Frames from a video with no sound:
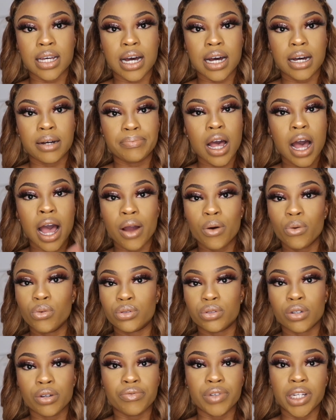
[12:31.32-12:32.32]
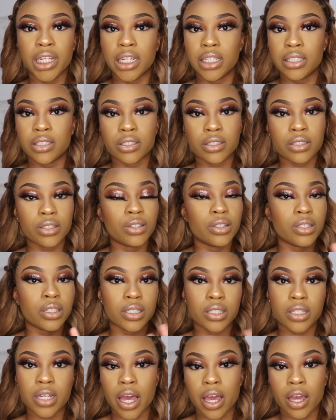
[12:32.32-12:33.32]
that I also really just
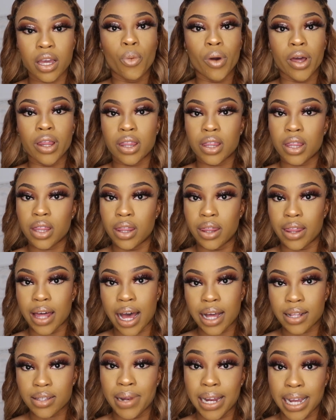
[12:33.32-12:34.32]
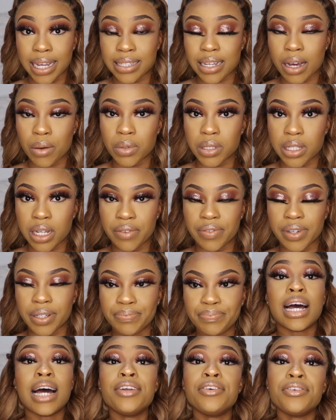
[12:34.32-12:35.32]
couldn't take with that place I was
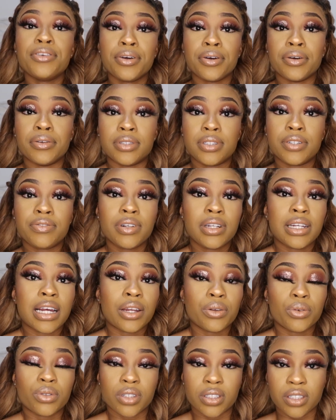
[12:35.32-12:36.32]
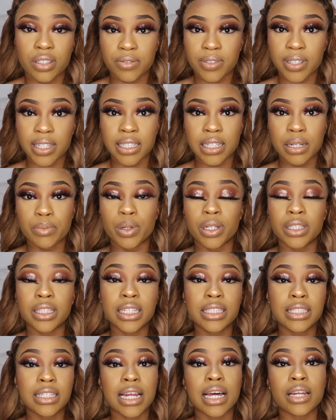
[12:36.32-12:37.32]
living, I don't know, different landlords are different in it, but
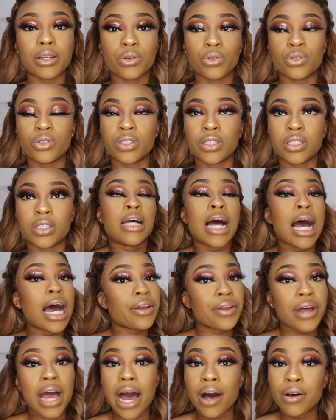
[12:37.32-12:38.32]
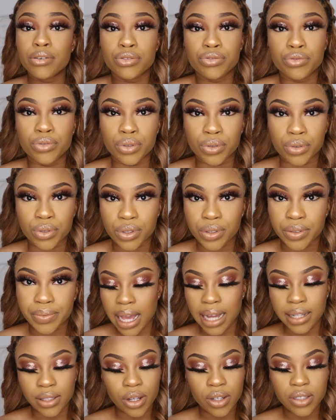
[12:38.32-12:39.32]
this landlord had house rules,
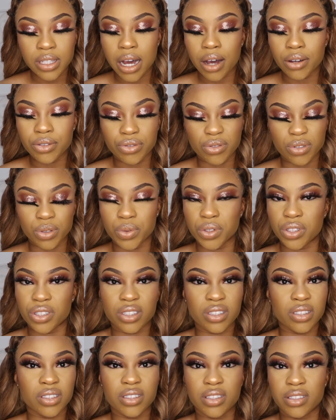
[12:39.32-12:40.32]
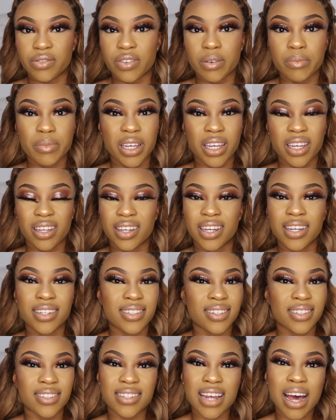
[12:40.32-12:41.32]
and those house rules were just, for me,
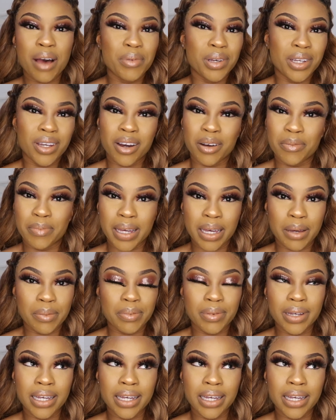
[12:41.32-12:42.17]
it's just, I'm a young babe,